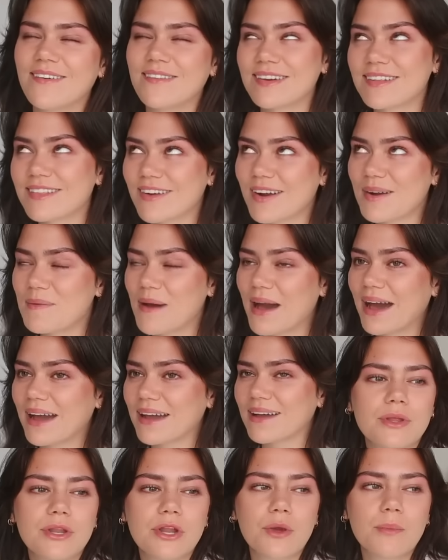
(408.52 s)
what a
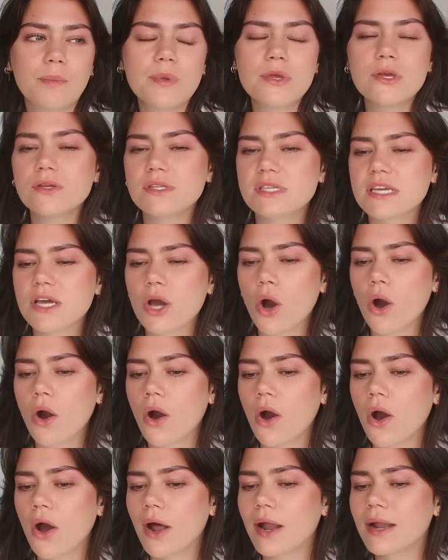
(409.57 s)
throwback. You know,
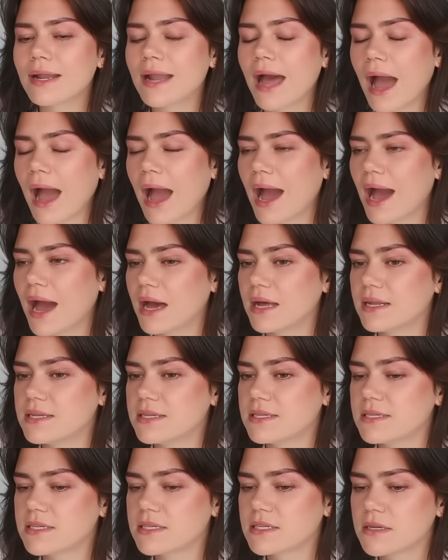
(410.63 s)
BeautyCon
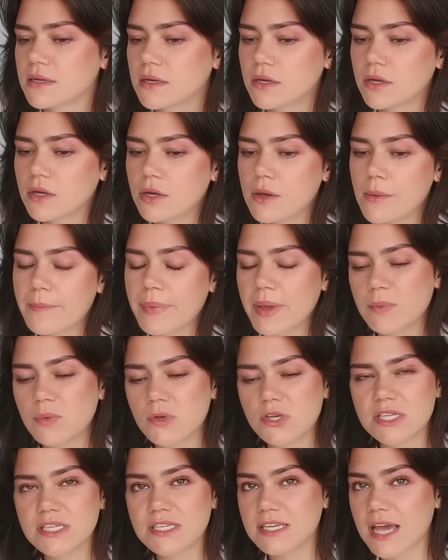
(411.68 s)
and Big
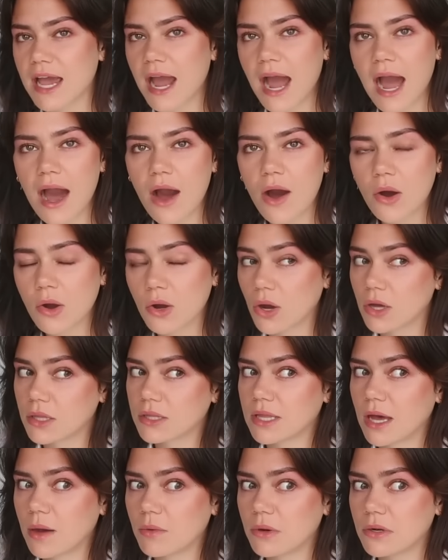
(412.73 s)
Beauty Day Out. God,
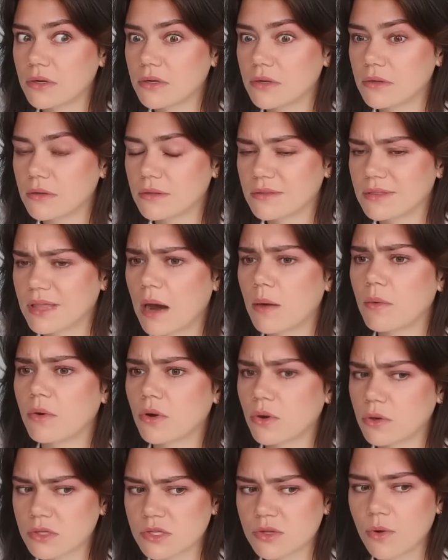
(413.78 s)
that one
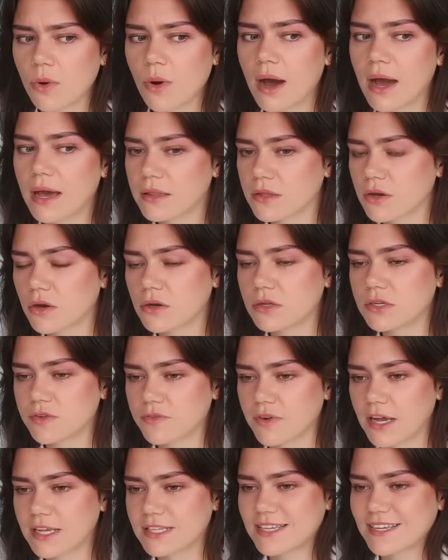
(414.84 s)
caused quite the
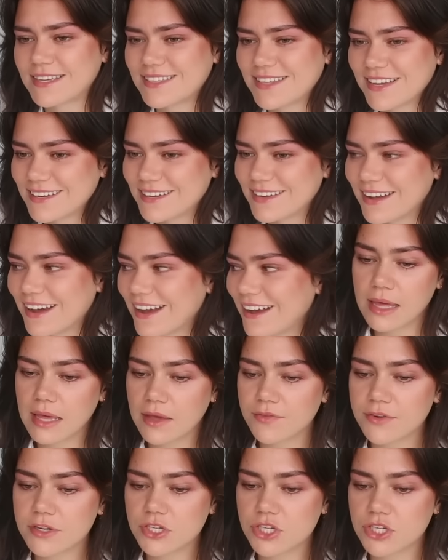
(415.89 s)
controversy, didn't it?
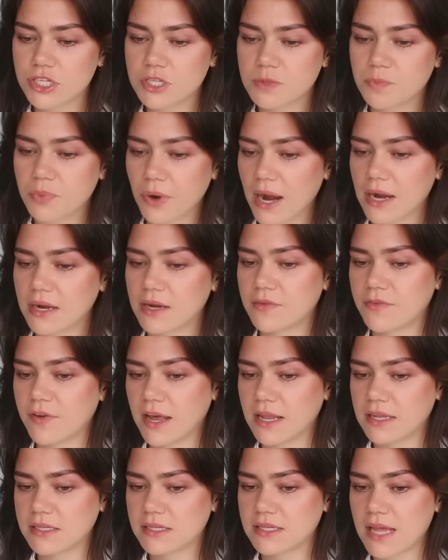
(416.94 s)
Even just brand
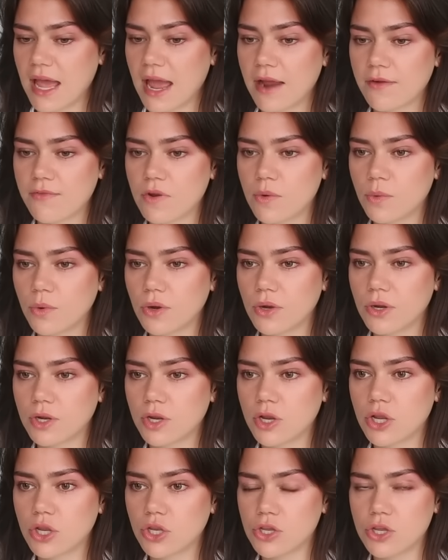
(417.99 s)
events,
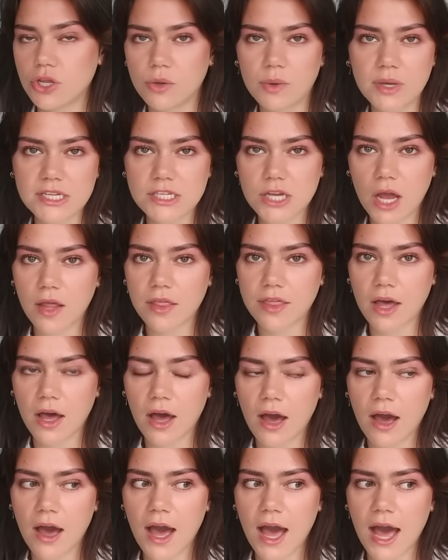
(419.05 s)
everyone knew each other,
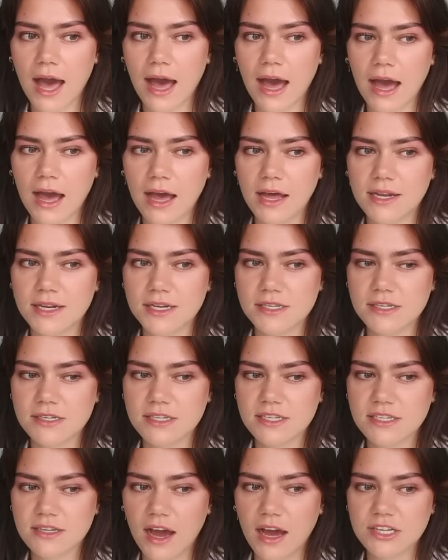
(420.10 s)

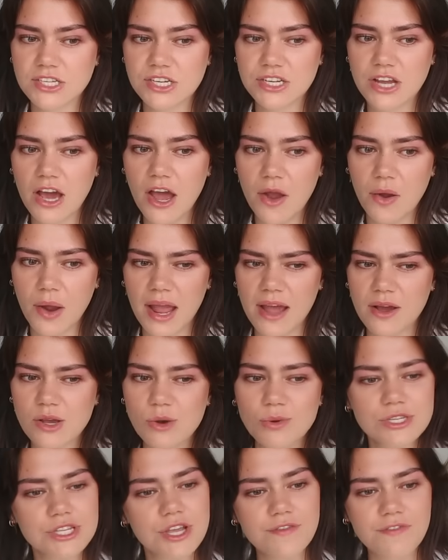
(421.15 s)
and I don't know, it
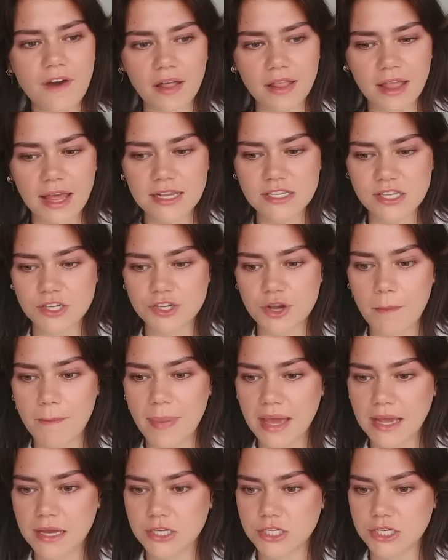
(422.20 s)
also felt like such a big